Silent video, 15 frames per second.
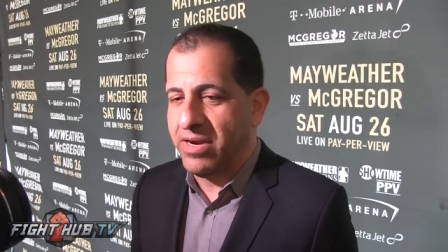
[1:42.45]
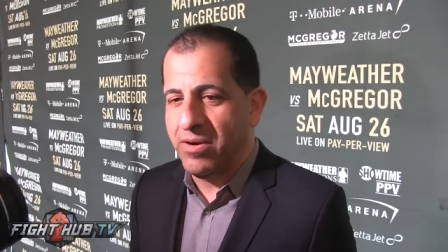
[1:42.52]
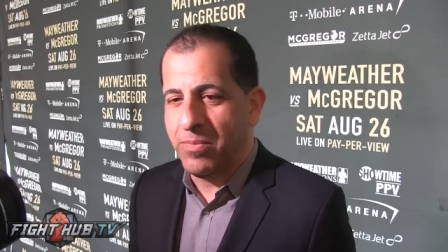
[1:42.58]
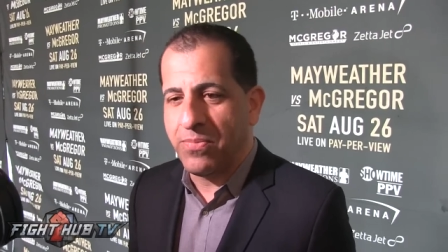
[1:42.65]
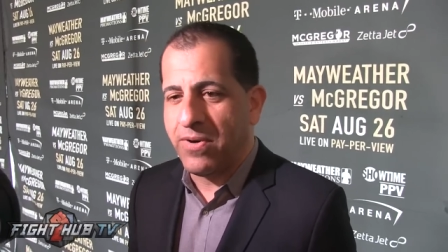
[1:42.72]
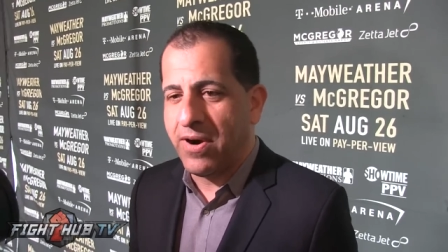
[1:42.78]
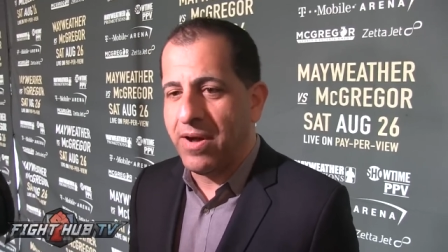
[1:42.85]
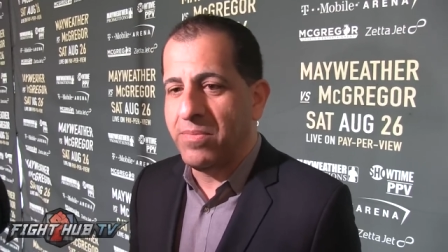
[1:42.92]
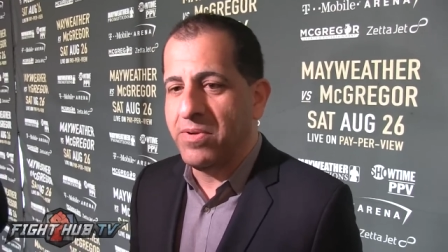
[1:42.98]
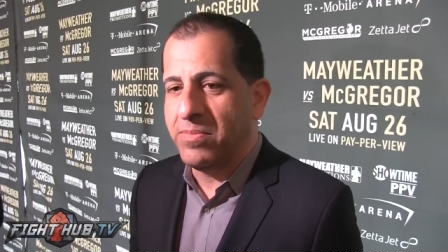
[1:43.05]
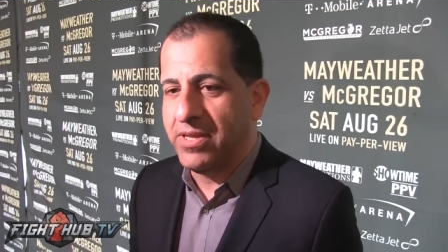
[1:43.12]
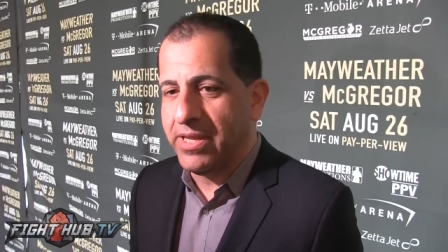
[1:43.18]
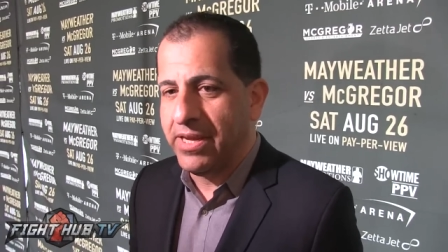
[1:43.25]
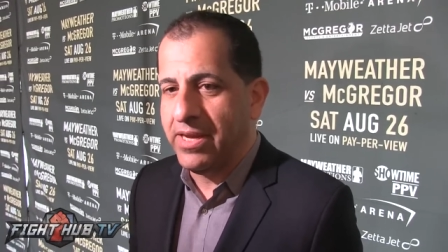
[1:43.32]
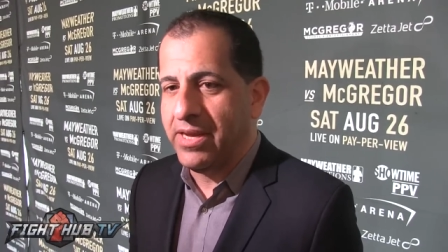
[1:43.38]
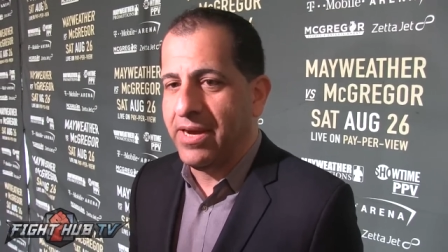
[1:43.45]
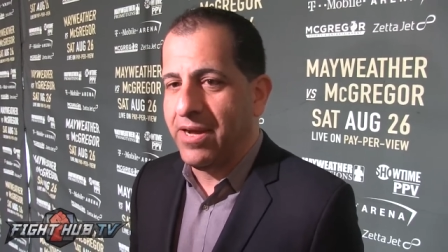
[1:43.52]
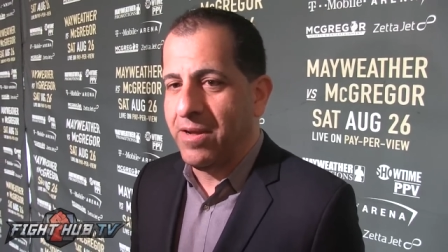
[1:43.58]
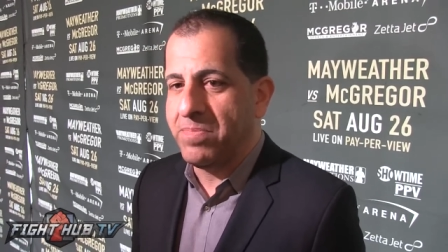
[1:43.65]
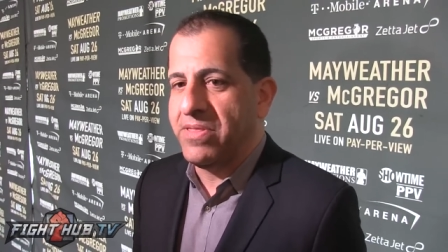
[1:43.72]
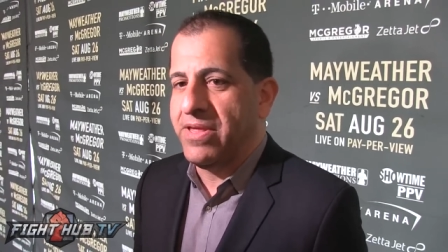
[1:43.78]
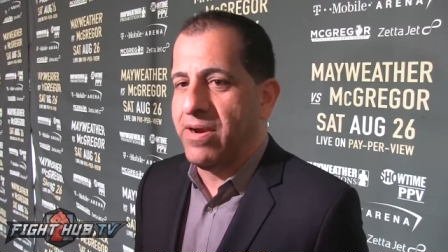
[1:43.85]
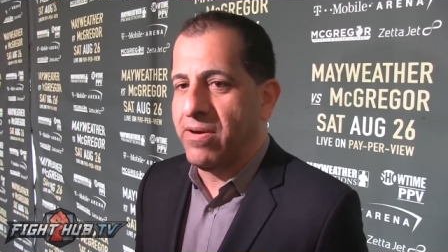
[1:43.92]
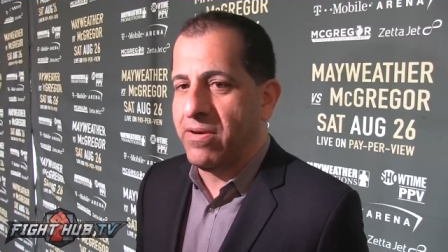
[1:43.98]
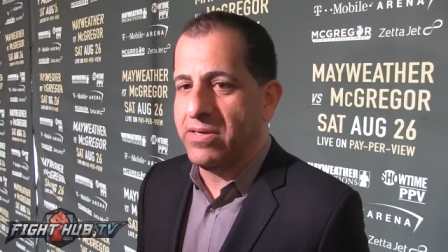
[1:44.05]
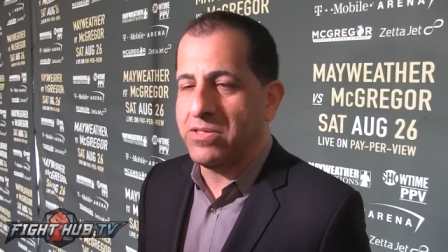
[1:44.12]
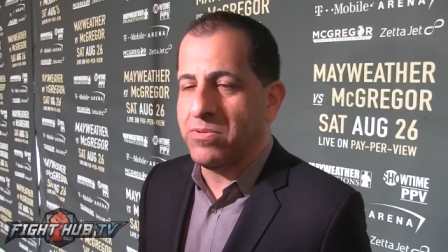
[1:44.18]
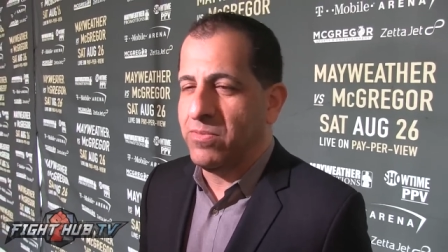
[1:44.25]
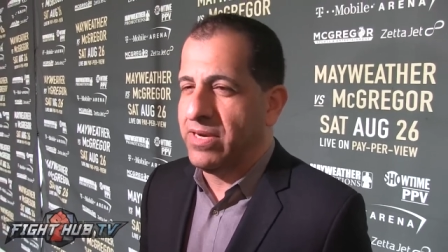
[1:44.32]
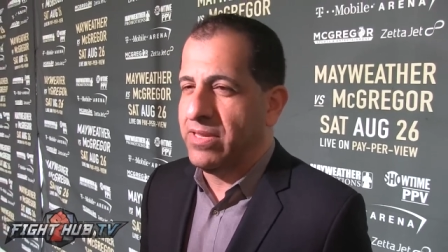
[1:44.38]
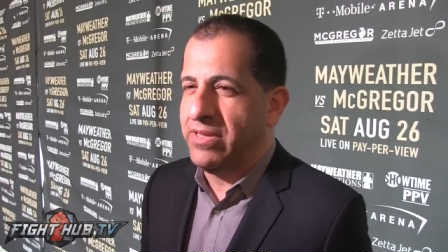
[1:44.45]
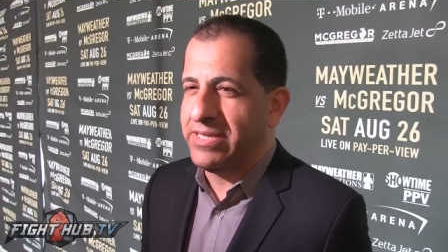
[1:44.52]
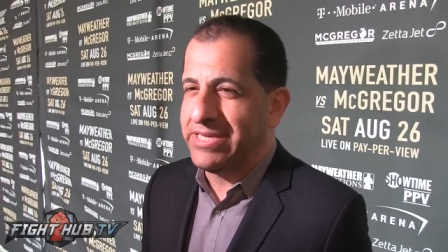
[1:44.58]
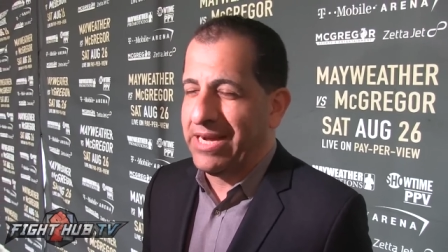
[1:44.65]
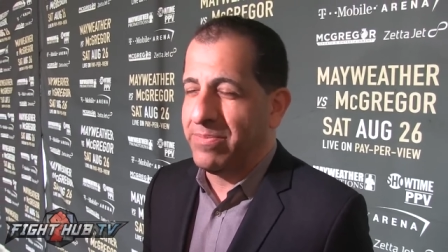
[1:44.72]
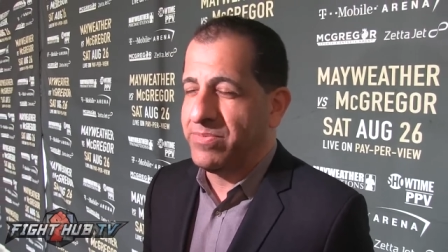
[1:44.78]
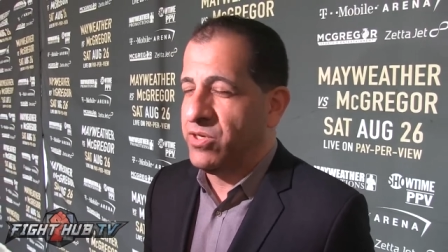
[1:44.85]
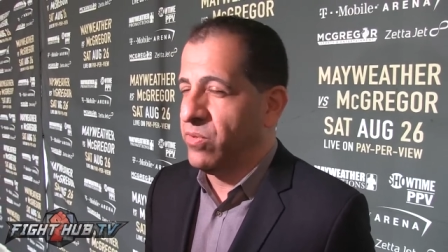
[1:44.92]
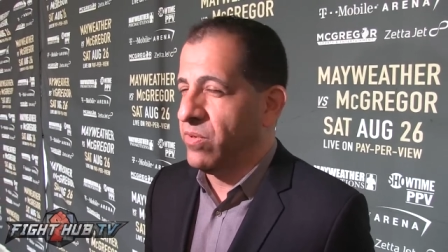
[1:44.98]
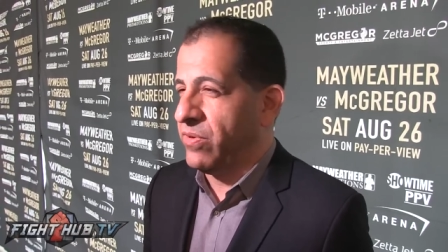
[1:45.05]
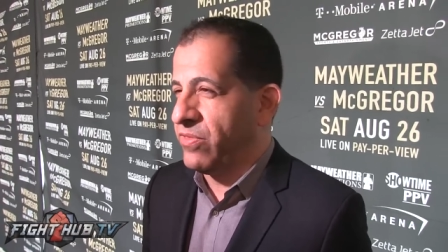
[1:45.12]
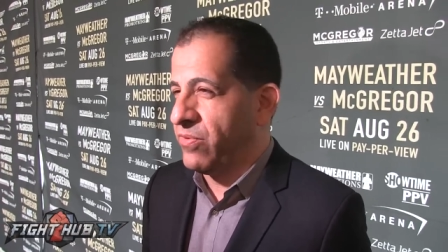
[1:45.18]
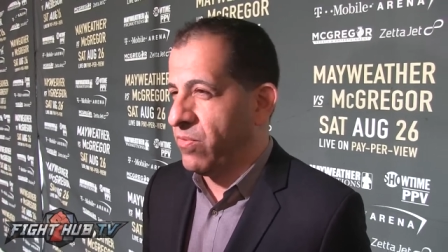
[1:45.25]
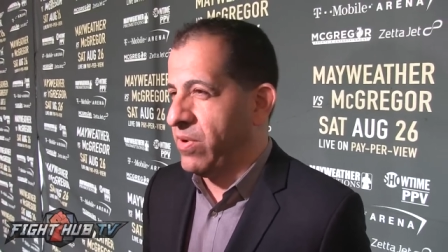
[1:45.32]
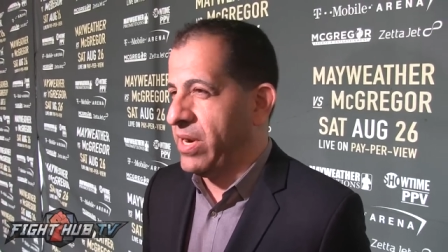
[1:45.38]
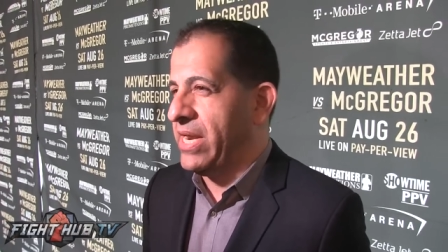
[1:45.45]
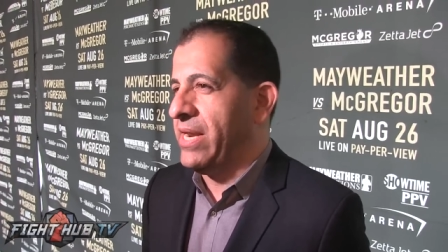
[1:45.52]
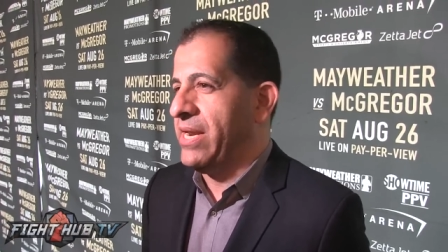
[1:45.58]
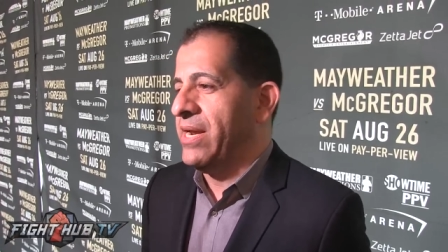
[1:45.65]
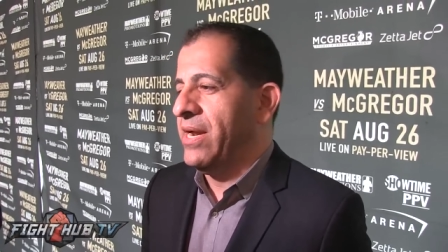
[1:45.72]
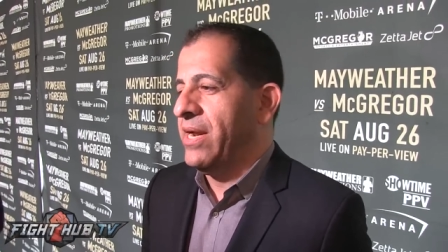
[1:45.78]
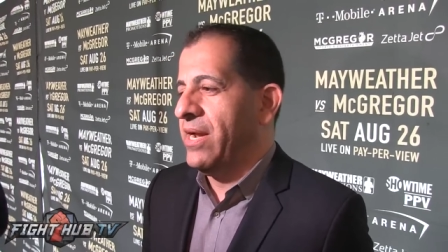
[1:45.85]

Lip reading: you're probably up there as one of the top two or three